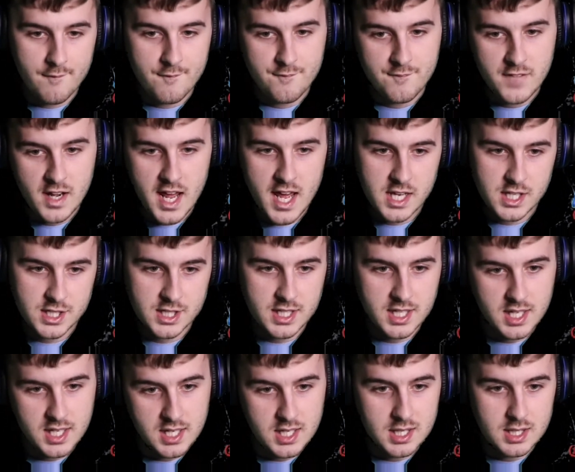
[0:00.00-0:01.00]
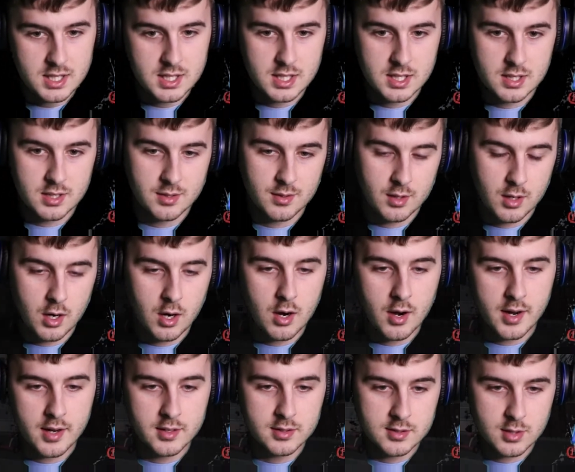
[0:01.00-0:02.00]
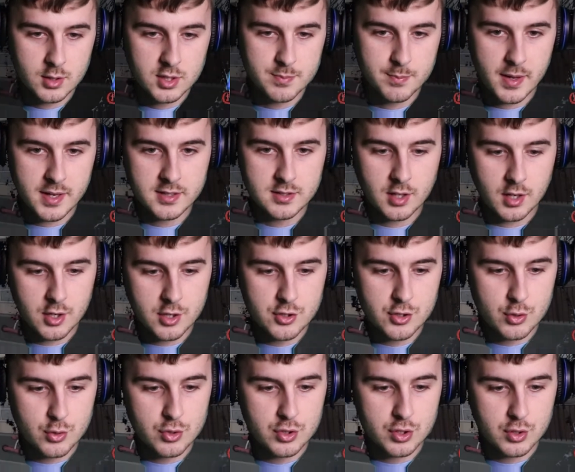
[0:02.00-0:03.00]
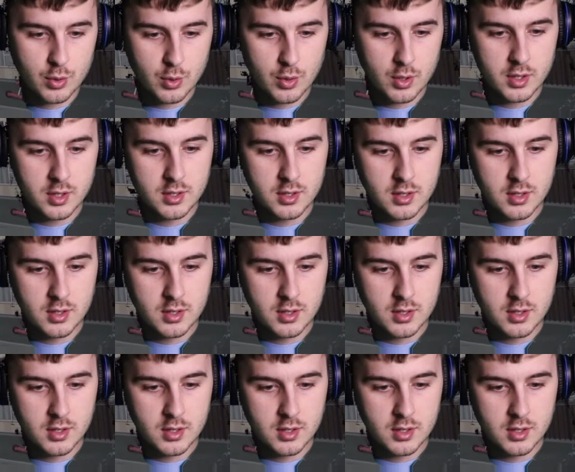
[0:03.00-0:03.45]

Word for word: Flashgitz. Alright, so it's based on a true story.